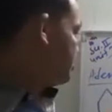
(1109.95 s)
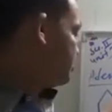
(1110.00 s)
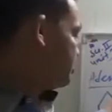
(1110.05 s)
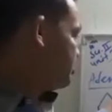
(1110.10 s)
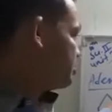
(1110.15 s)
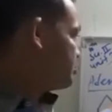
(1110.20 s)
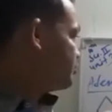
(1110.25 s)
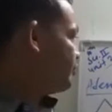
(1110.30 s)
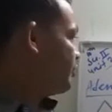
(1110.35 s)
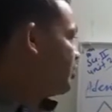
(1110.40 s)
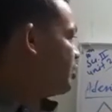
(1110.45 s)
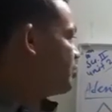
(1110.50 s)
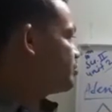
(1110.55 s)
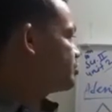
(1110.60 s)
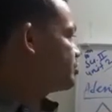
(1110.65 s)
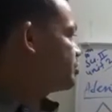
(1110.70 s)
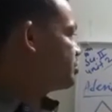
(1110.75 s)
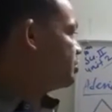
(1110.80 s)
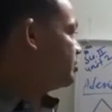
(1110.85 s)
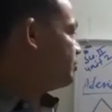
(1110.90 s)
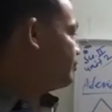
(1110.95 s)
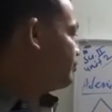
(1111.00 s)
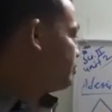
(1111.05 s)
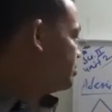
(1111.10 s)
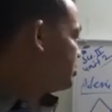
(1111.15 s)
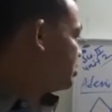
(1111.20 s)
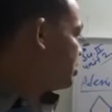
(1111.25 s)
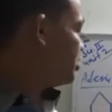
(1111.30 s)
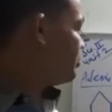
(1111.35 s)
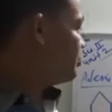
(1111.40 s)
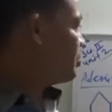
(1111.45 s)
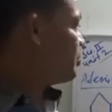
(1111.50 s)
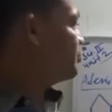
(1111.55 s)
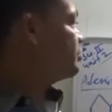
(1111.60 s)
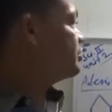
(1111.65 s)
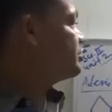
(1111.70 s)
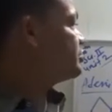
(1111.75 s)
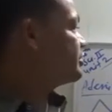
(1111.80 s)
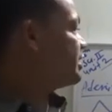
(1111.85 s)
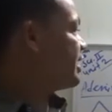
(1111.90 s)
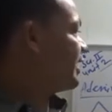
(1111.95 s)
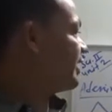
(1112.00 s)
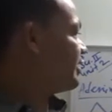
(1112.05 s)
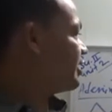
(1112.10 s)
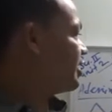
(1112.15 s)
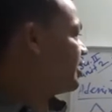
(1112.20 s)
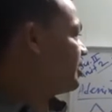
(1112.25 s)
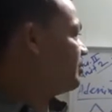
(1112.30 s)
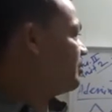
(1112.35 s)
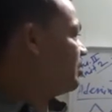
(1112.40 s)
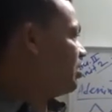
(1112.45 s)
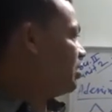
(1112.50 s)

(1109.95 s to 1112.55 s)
This we have seen with the help of this diagram.